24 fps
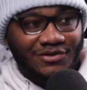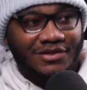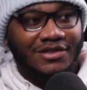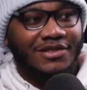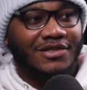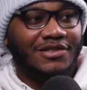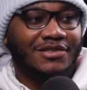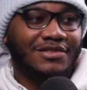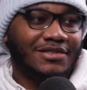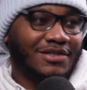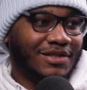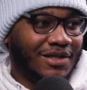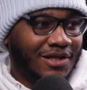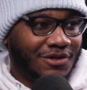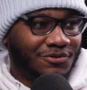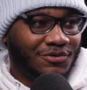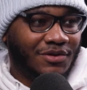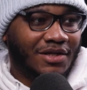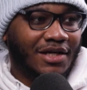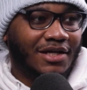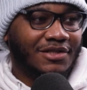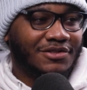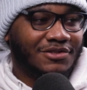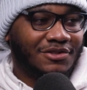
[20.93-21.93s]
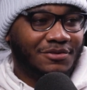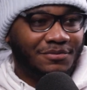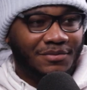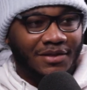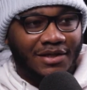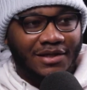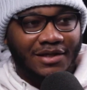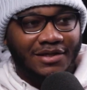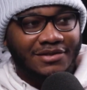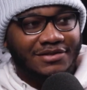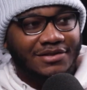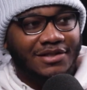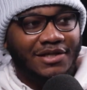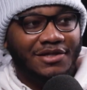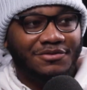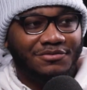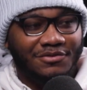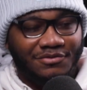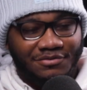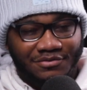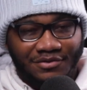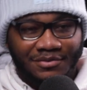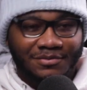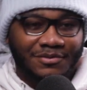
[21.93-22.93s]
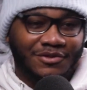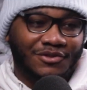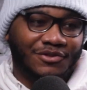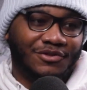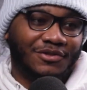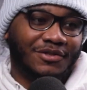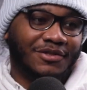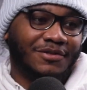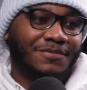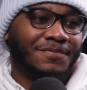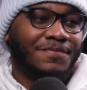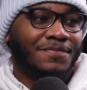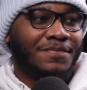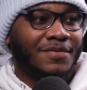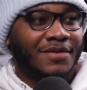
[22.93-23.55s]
because today we got somebody that's not even from New York.